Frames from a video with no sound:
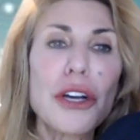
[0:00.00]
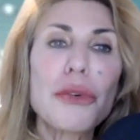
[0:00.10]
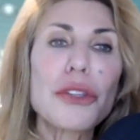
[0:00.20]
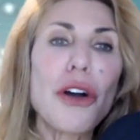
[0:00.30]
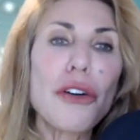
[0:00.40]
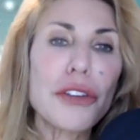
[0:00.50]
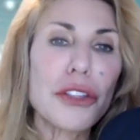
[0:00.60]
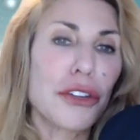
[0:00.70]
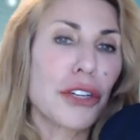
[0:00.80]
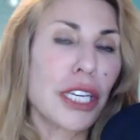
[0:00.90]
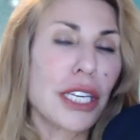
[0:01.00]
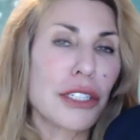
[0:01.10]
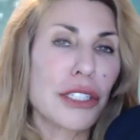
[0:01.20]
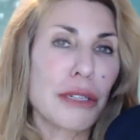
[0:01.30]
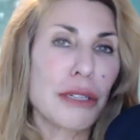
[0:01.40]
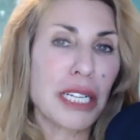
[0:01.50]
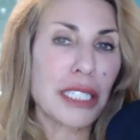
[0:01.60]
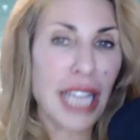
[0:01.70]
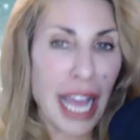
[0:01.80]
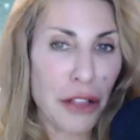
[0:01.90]
with over 30 years in
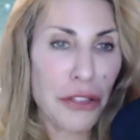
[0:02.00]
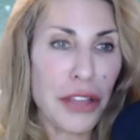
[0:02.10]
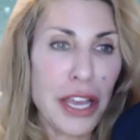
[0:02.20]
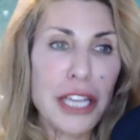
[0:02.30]
mental health.